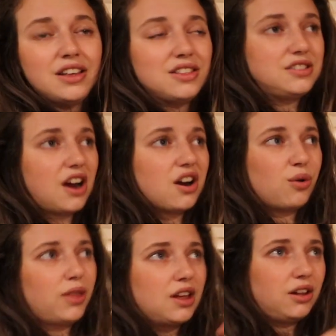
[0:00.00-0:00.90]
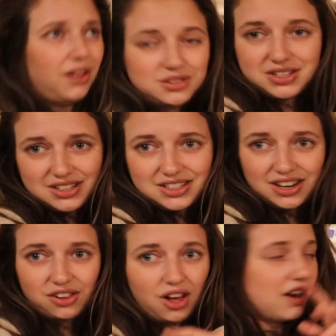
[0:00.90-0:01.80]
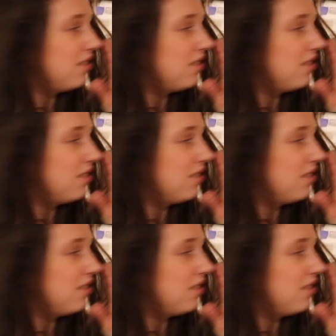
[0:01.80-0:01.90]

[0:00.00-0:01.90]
The dark really closed us in a lot,